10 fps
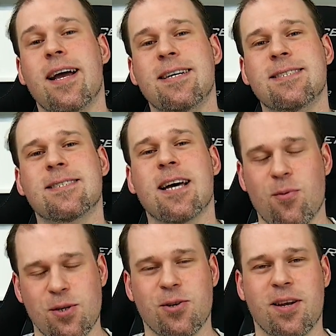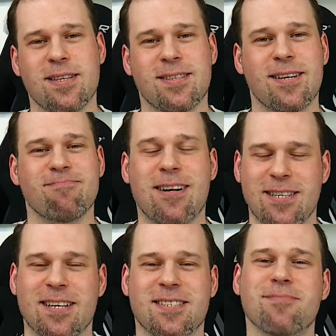and I wish you a nice day.
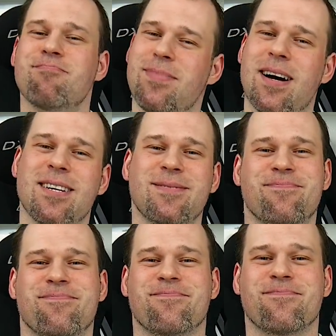Until next time, bye.